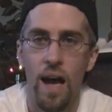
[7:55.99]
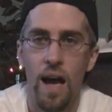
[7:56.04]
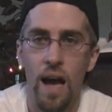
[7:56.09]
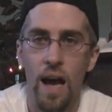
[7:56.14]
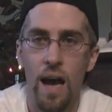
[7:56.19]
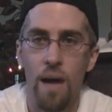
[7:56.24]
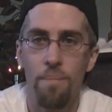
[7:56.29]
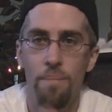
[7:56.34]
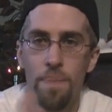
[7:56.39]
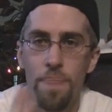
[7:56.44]

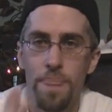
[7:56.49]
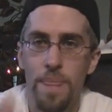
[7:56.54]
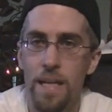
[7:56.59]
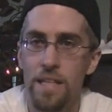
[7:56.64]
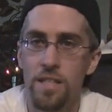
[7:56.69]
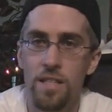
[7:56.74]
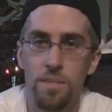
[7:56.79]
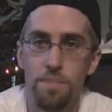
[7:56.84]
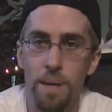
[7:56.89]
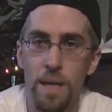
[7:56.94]

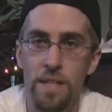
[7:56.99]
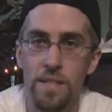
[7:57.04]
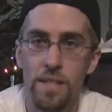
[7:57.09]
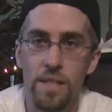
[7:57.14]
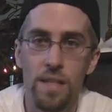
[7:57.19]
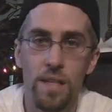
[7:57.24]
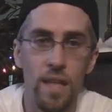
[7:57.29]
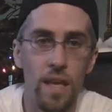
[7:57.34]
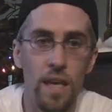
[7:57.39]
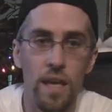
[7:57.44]
That's just
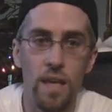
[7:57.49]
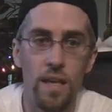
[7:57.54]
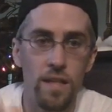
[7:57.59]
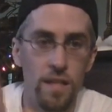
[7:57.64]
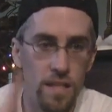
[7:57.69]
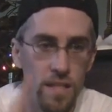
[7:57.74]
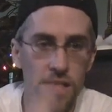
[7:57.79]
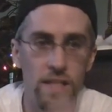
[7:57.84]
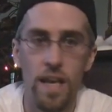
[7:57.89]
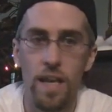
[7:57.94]
basically
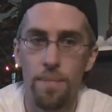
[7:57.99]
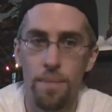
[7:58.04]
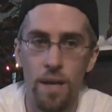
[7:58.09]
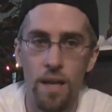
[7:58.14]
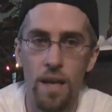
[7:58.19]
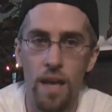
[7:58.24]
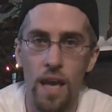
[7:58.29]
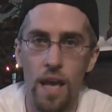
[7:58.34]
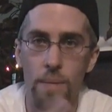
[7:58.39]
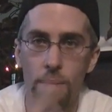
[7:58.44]
the
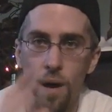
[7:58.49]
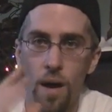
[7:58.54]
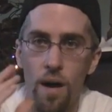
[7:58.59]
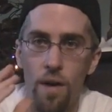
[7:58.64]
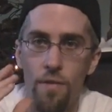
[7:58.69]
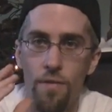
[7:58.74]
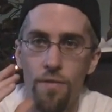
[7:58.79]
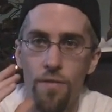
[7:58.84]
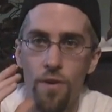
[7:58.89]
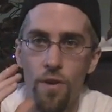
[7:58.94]
statement game
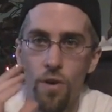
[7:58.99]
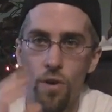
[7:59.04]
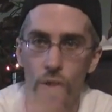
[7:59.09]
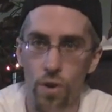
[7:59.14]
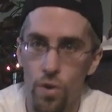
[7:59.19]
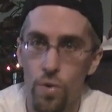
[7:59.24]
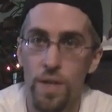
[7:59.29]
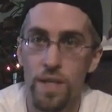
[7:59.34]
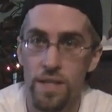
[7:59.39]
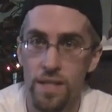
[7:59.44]
of
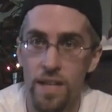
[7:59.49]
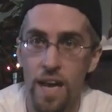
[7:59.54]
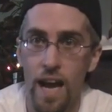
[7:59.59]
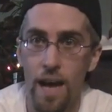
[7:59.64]
who is